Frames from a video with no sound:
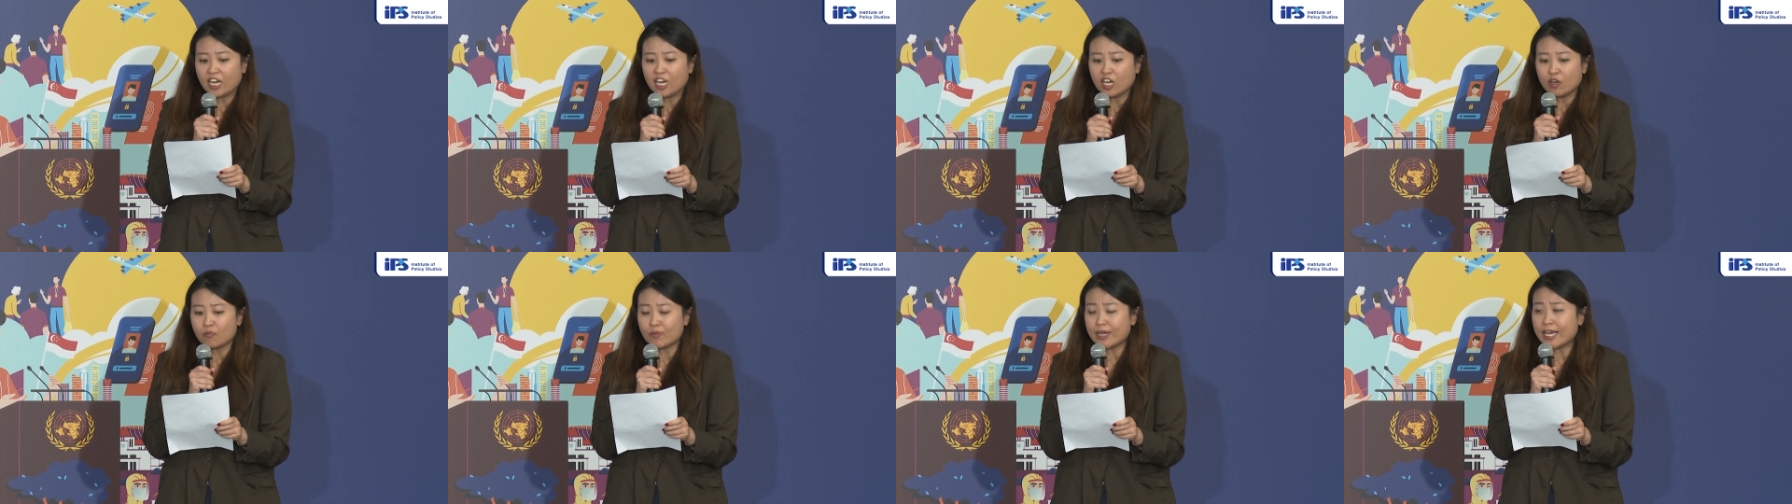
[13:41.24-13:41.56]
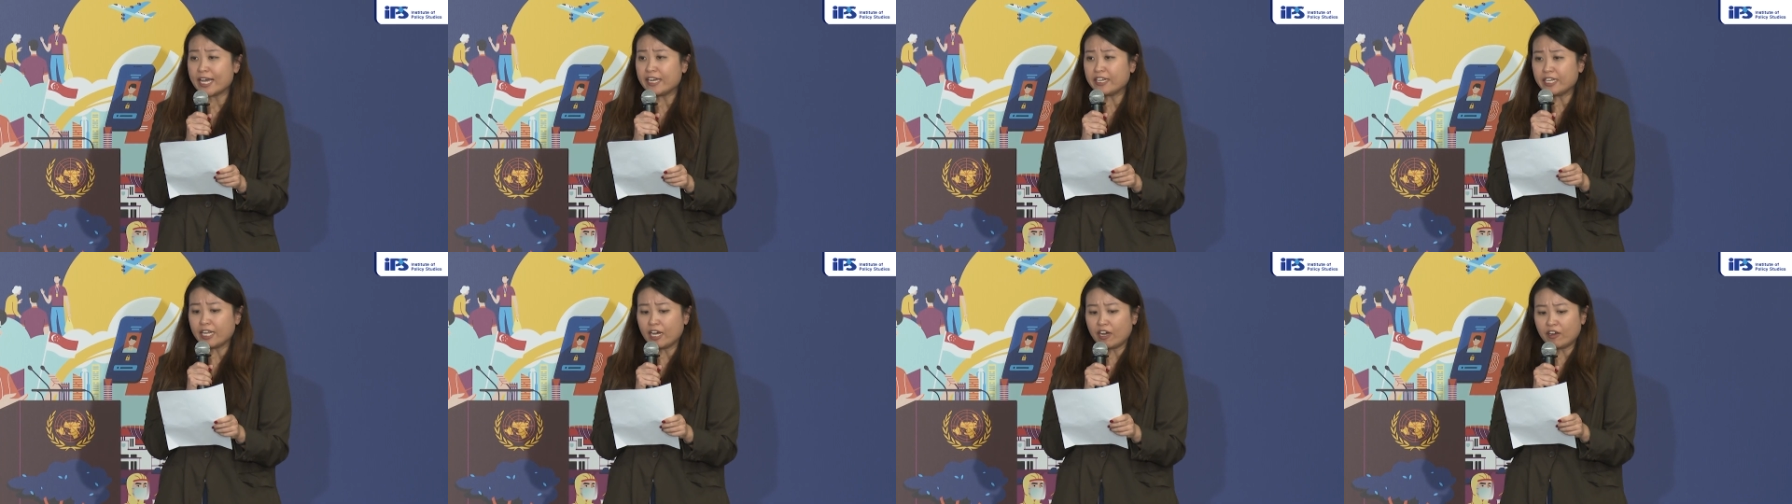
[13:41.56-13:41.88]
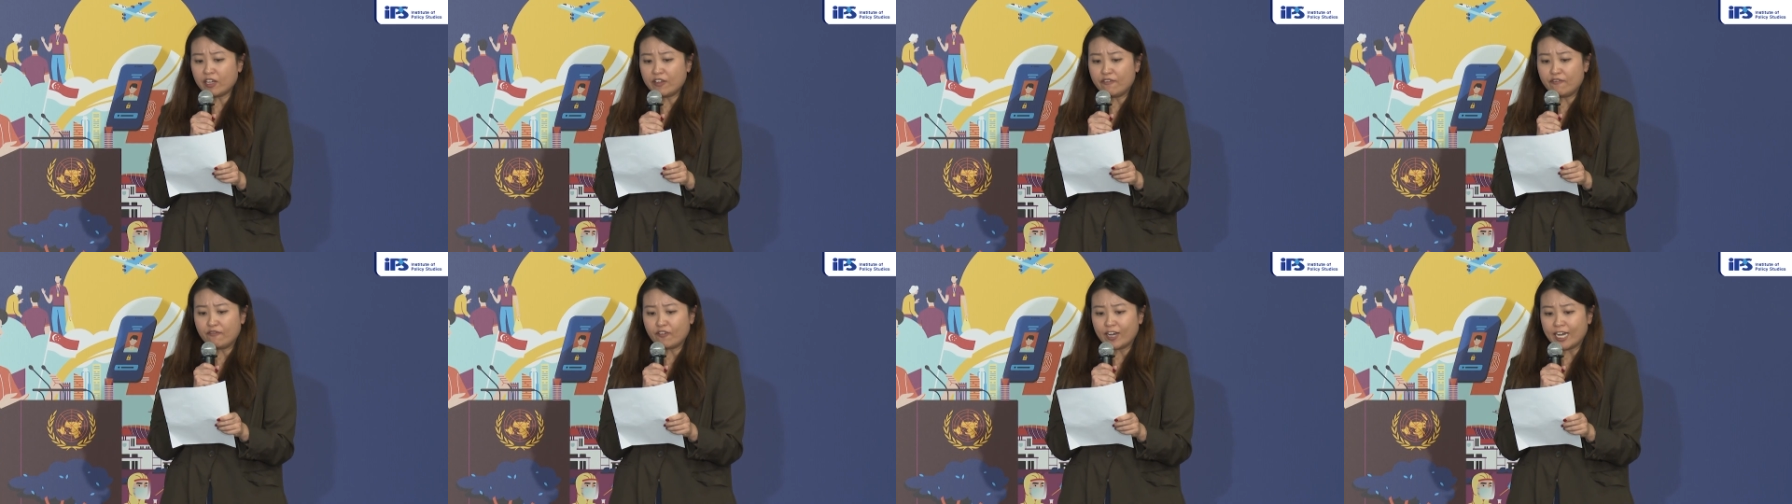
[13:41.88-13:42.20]
May I now
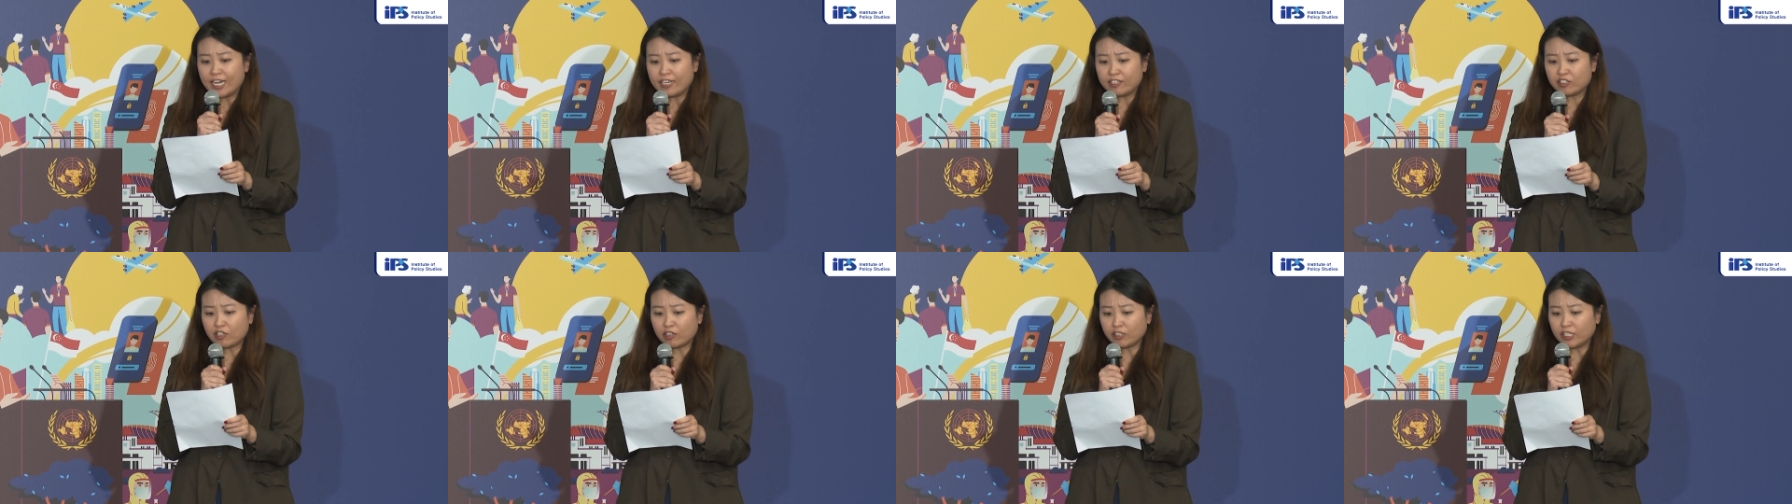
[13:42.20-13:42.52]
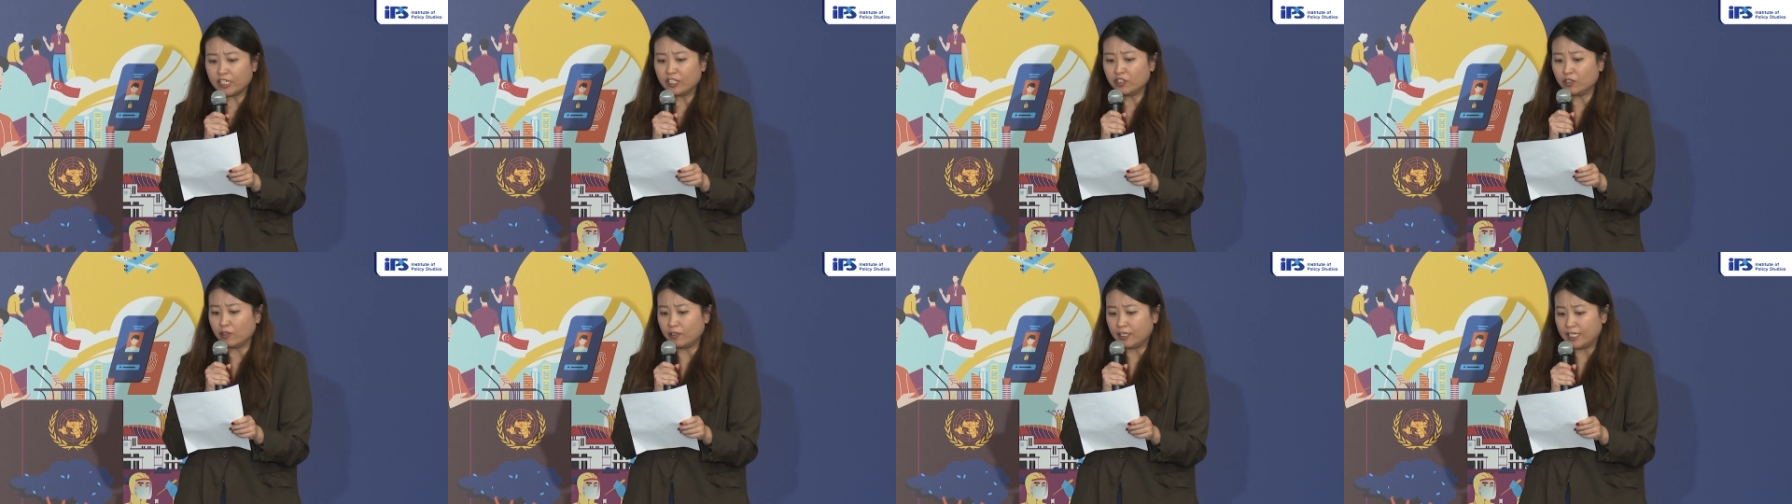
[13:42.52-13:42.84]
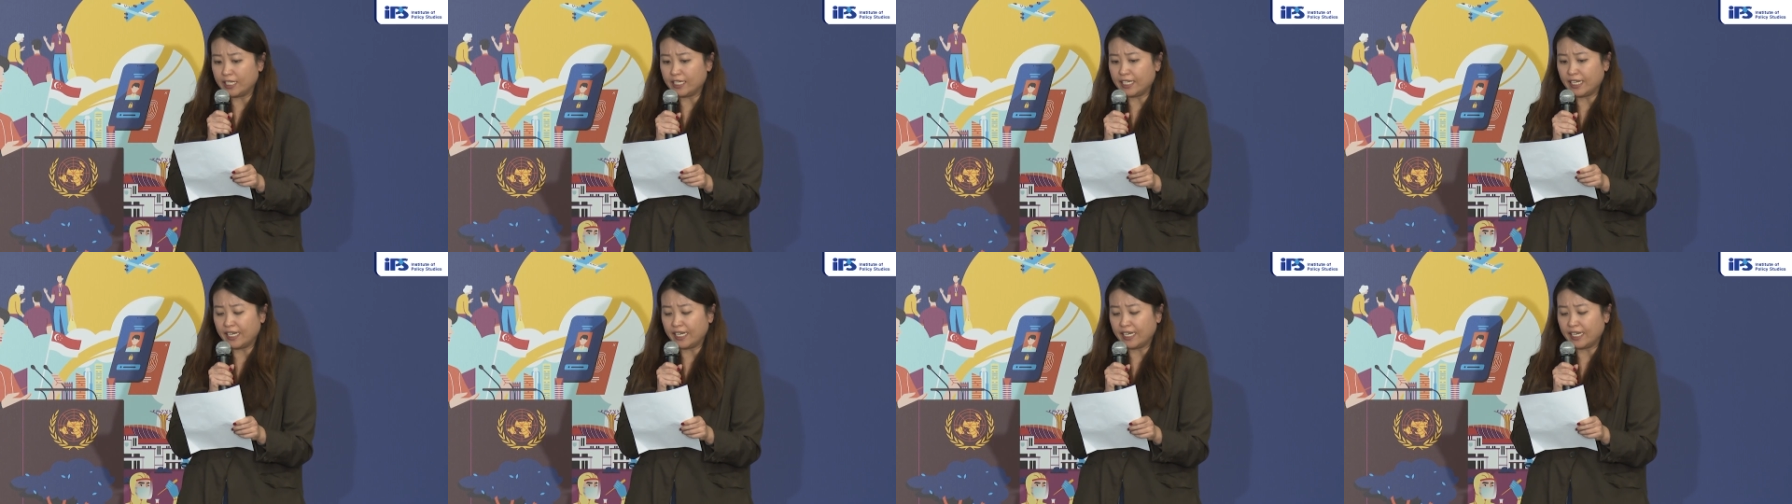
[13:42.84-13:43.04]
invite Dr. Noeleen